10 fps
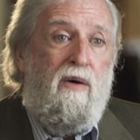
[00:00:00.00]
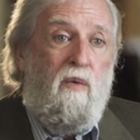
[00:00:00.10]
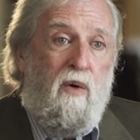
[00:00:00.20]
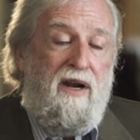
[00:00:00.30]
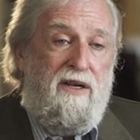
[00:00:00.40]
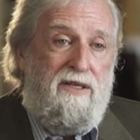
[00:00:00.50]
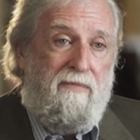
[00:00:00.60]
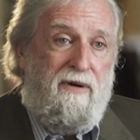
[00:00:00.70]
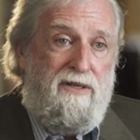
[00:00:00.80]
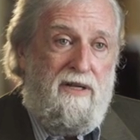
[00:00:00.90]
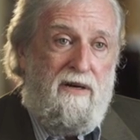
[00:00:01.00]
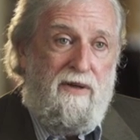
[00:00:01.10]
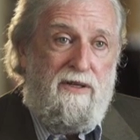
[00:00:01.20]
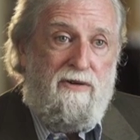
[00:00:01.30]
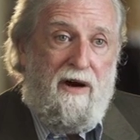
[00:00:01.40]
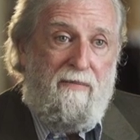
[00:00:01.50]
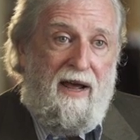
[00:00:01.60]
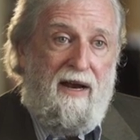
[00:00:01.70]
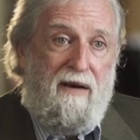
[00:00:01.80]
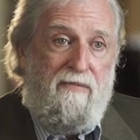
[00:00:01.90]
One is the person with
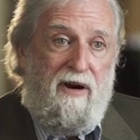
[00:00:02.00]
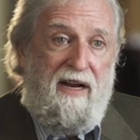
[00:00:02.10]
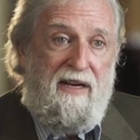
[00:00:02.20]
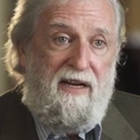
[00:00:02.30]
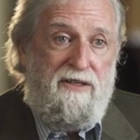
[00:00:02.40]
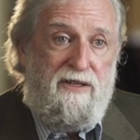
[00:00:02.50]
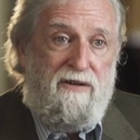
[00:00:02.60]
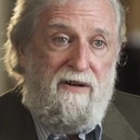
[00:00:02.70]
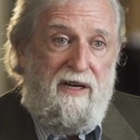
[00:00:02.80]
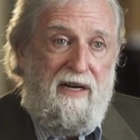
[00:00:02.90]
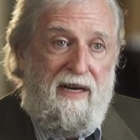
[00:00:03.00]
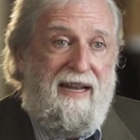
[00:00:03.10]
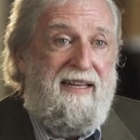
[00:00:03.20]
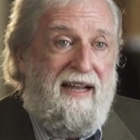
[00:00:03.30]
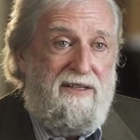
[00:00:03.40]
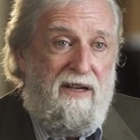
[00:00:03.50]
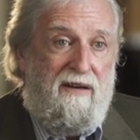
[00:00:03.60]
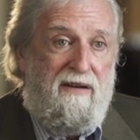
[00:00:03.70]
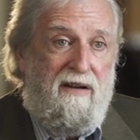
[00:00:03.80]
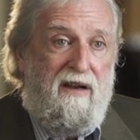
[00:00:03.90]
traumatic brain injury, and that's it.
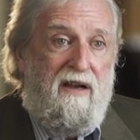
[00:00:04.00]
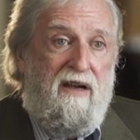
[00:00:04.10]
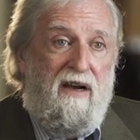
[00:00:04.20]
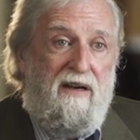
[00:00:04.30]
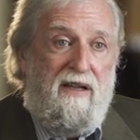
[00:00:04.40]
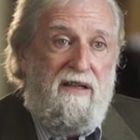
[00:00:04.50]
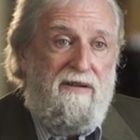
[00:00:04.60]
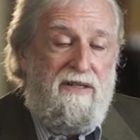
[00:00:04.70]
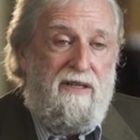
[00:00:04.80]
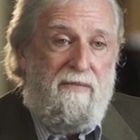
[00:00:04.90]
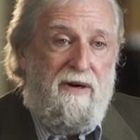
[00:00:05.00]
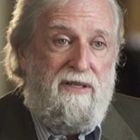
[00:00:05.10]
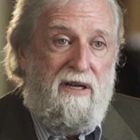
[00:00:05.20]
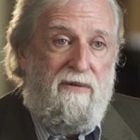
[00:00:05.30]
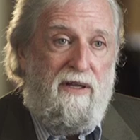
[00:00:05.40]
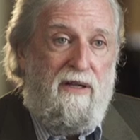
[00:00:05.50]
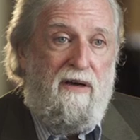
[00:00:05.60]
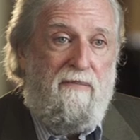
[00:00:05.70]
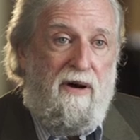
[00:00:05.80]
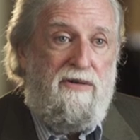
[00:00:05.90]
Another is the person with
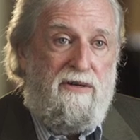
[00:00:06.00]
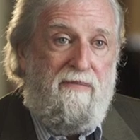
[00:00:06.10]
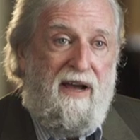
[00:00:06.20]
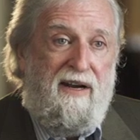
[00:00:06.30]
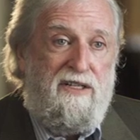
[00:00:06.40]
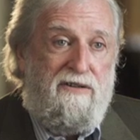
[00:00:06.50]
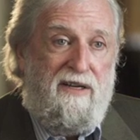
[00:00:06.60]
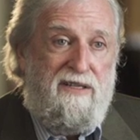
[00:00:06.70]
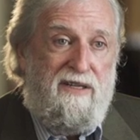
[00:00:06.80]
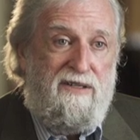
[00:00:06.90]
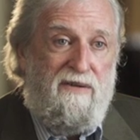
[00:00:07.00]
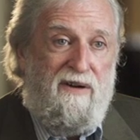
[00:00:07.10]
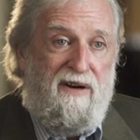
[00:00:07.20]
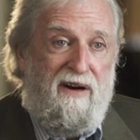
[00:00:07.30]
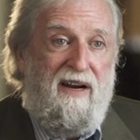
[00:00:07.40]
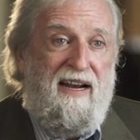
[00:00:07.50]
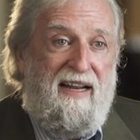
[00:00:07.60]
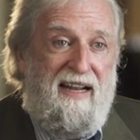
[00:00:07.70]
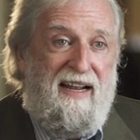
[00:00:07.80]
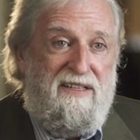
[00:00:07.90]
post traumatic stress disorder,
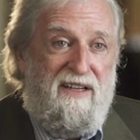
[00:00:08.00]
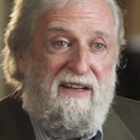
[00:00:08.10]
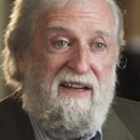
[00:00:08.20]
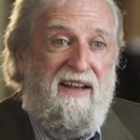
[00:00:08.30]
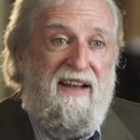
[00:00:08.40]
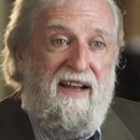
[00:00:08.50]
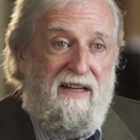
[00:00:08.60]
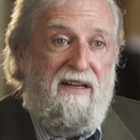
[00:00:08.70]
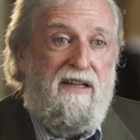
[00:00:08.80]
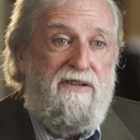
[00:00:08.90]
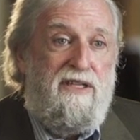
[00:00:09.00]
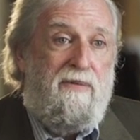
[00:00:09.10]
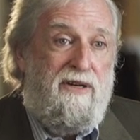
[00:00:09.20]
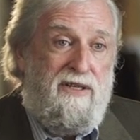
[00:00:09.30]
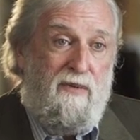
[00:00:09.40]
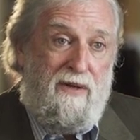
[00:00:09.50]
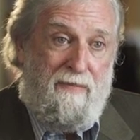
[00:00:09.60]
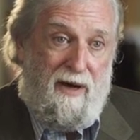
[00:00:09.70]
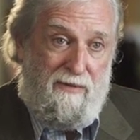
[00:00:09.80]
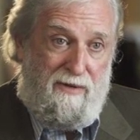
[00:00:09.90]
and that's it and another is the person with
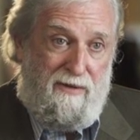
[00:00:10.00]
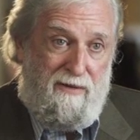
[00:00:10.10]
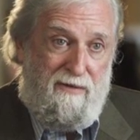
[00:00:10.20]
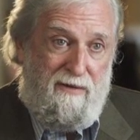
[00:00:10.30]
both.